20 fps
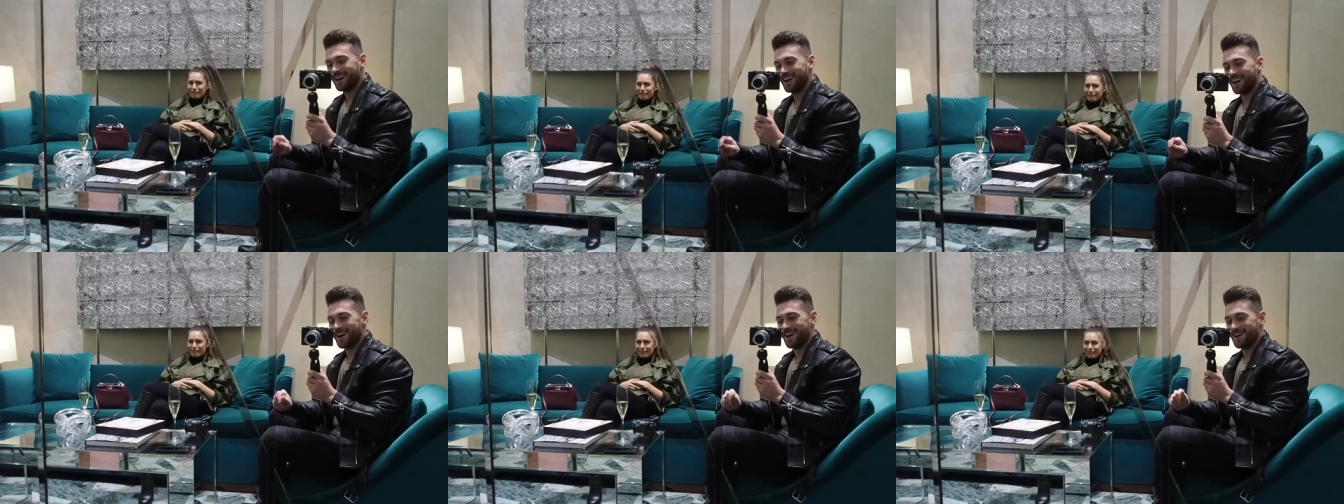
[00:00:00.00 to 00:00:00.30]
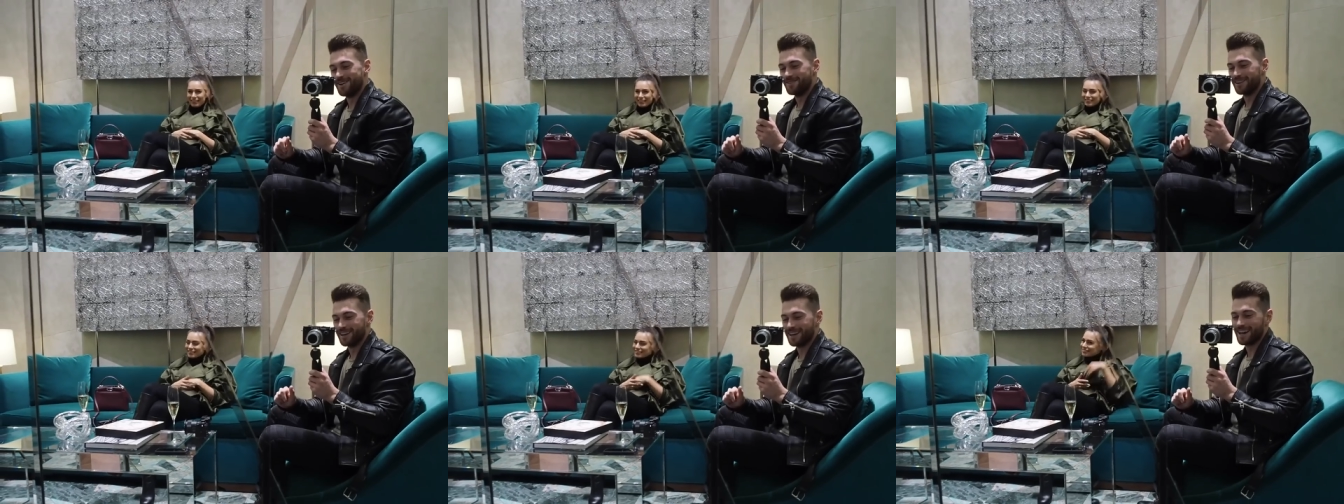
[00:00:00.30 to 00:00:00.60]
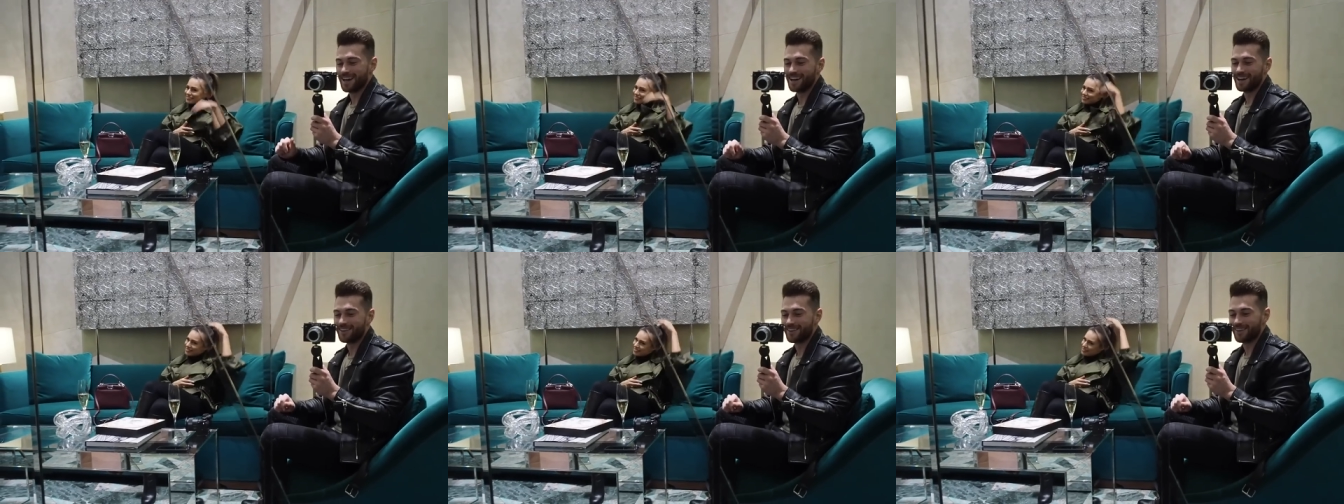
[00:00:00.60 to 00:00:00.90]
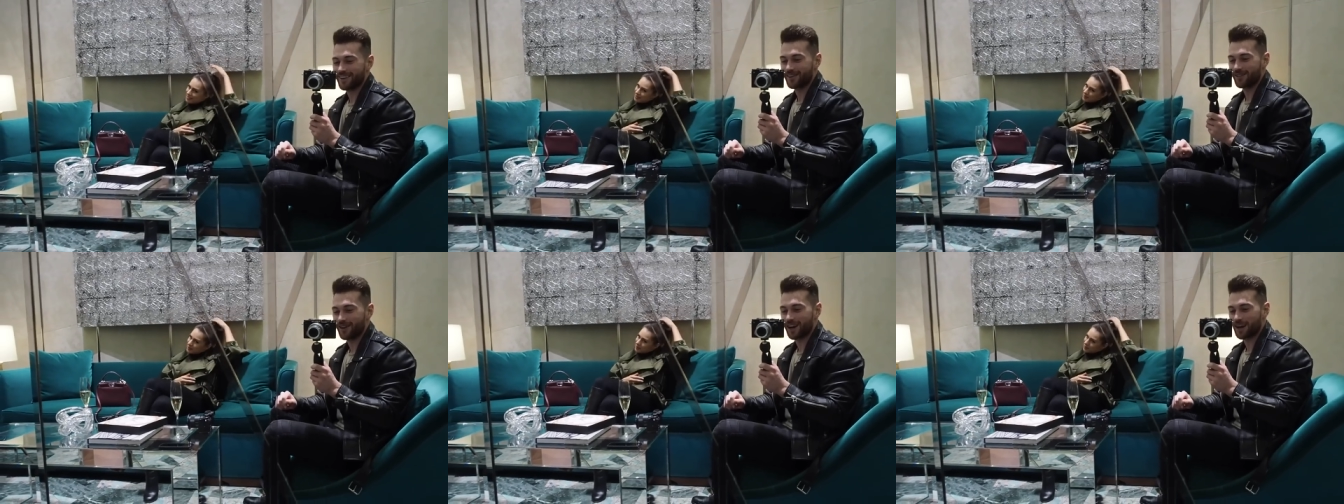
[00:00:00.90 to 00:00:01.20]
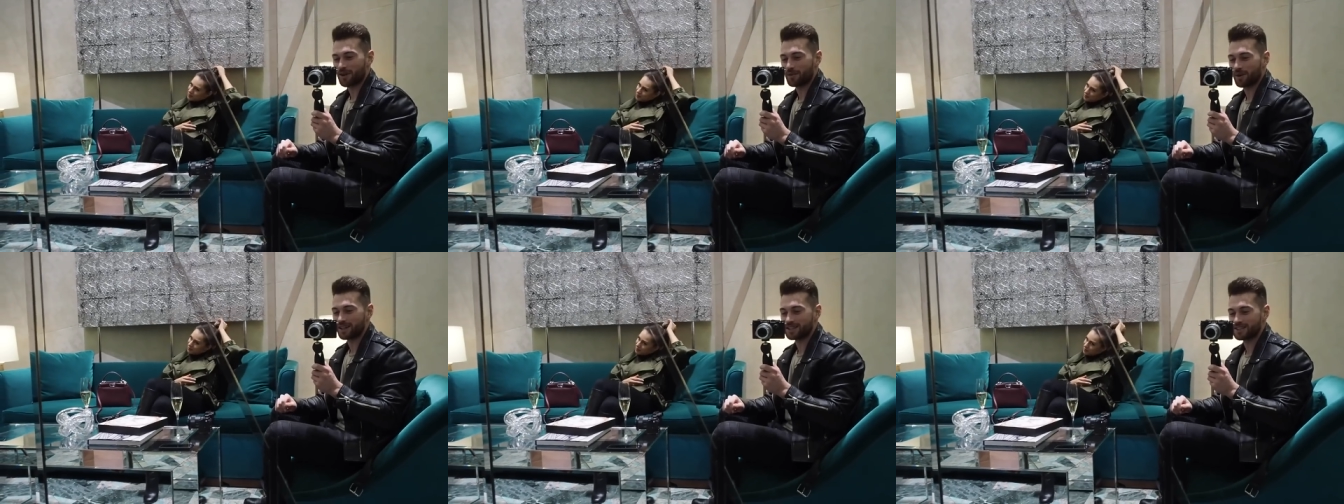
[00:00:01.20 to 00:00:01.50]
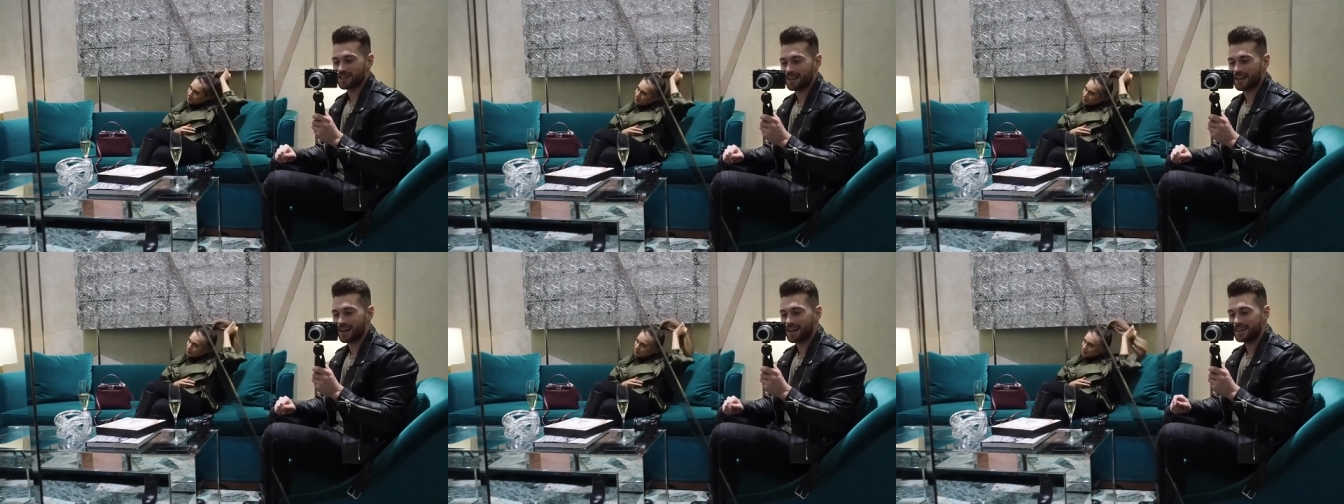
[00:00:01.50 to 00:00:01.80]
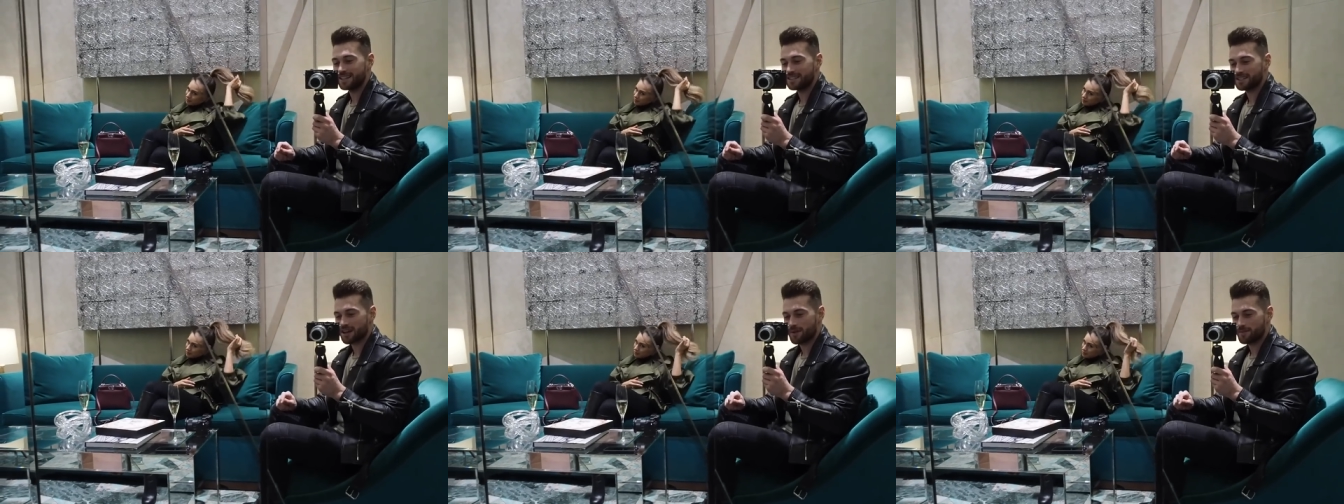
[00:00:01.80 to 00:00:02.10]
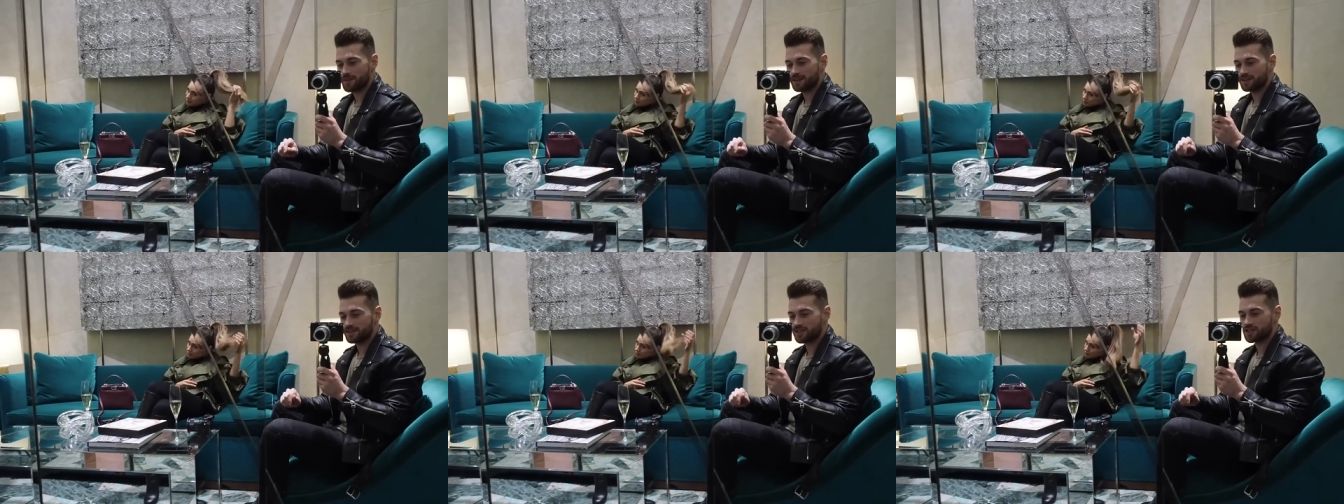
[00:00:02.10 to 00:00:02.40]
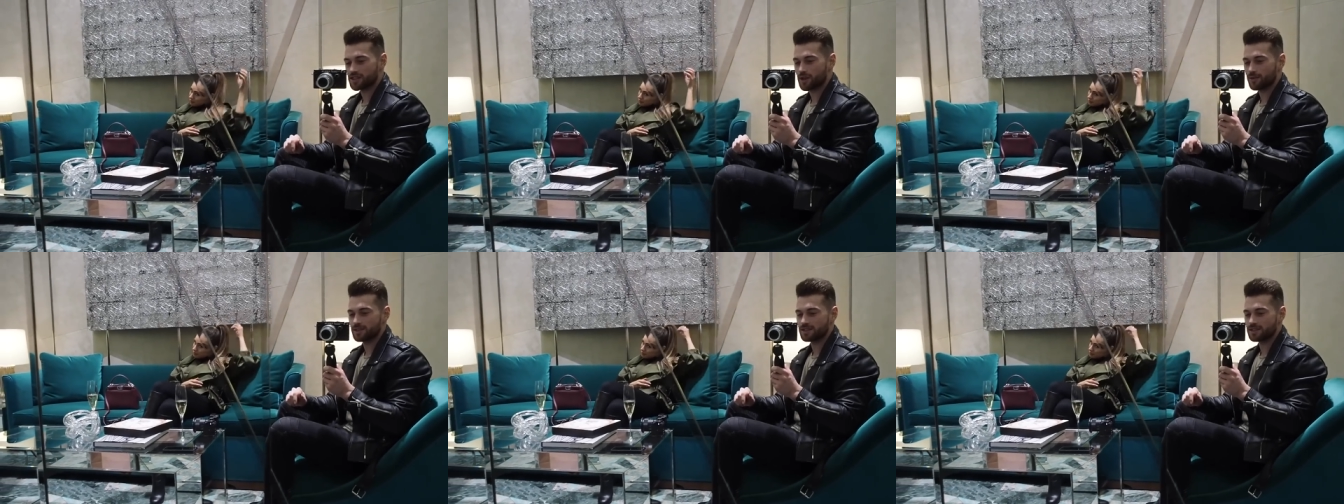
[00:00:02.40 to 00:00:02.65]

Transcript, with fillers: Uh, but yeah, we're going to wait till the ladies come in to show